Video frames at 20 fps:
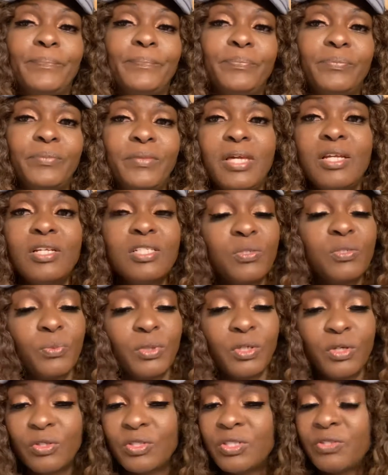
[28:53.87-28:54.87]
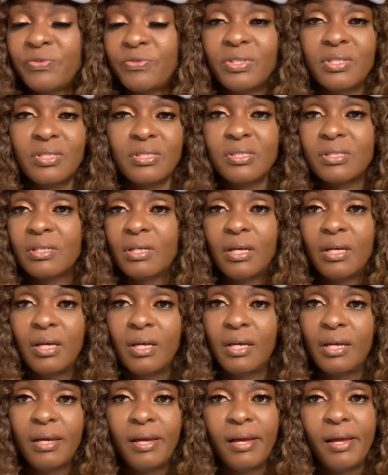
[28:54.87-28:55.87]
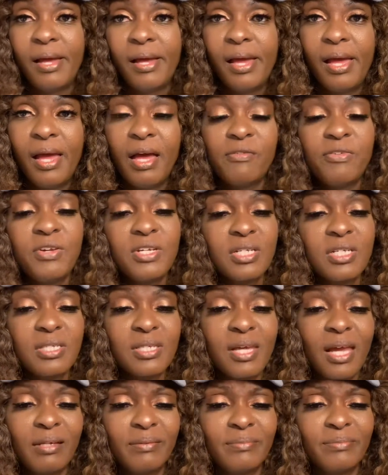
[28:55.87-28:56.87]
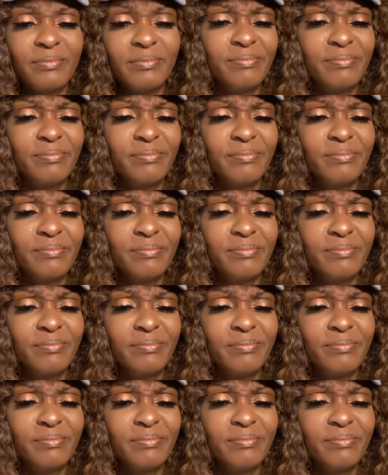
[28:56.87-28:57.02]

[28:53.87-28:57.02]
He doesn't want to hurt your feelings. If he's just like,